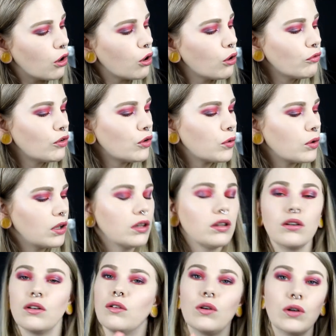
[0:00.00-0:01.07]
Overall,
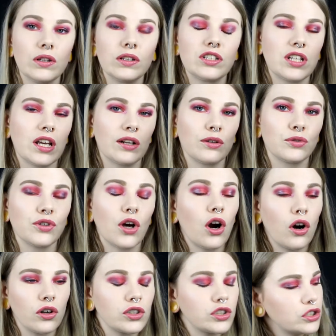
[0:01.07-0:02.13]
all the shadows
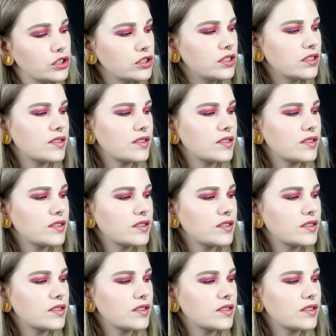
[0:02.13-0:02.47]
are good.